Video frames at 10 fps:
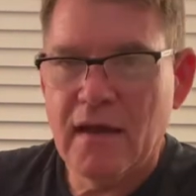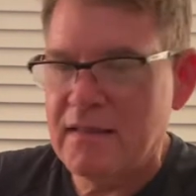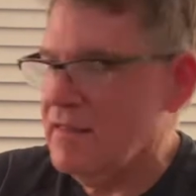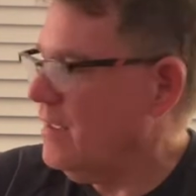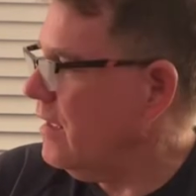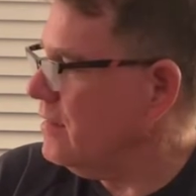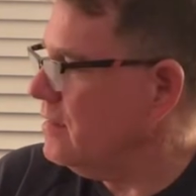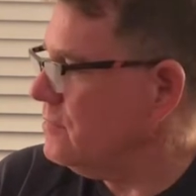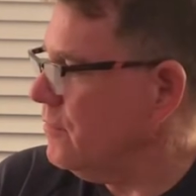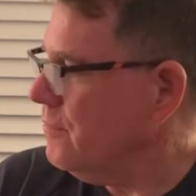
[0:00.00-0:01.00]
I think I had
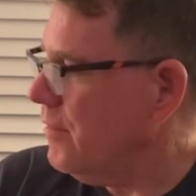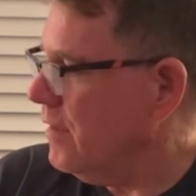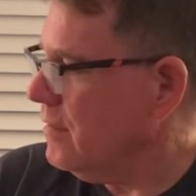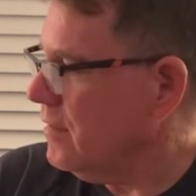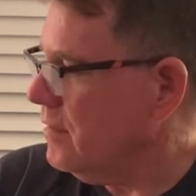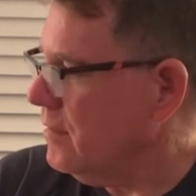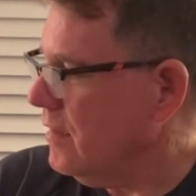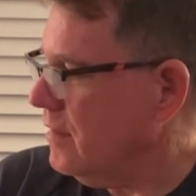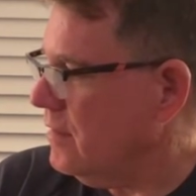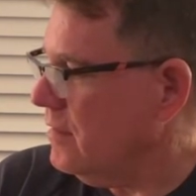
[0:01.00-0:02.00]
this one pegged
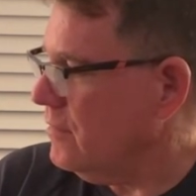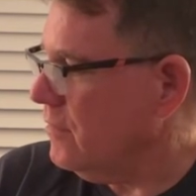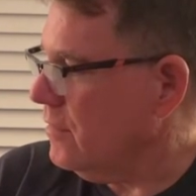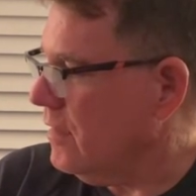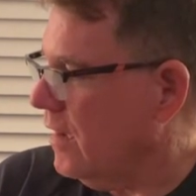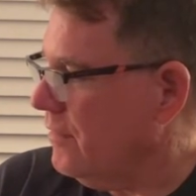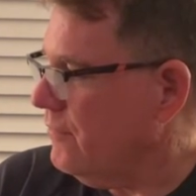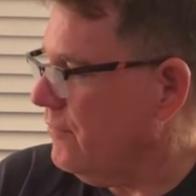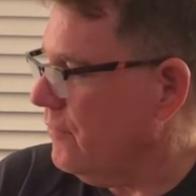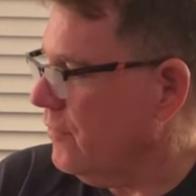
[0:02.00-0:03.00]
at either a
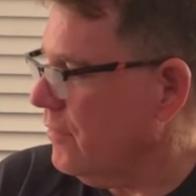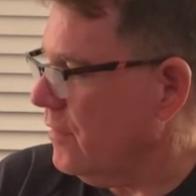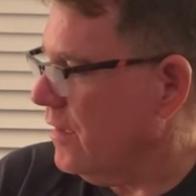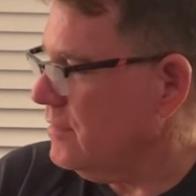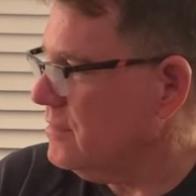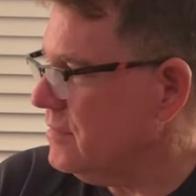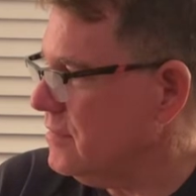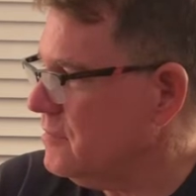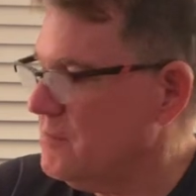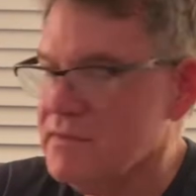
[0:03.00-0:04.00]
9.4 or
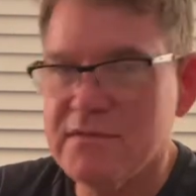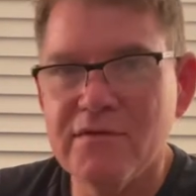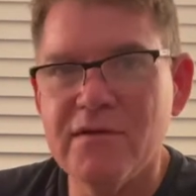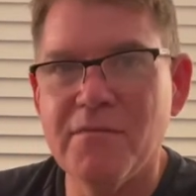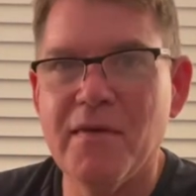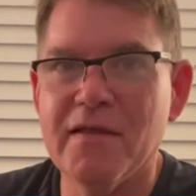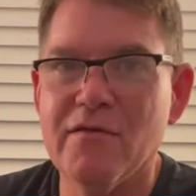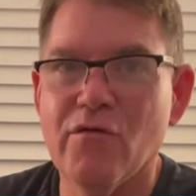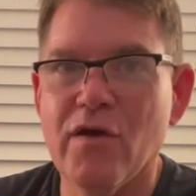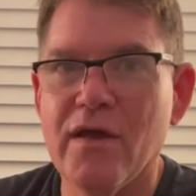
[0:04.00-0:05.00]
9.6, but it still didn't make
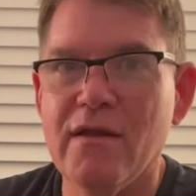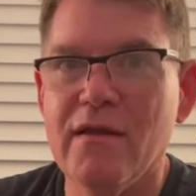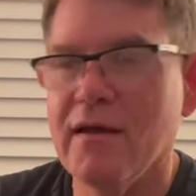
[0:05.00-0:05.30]
the grade.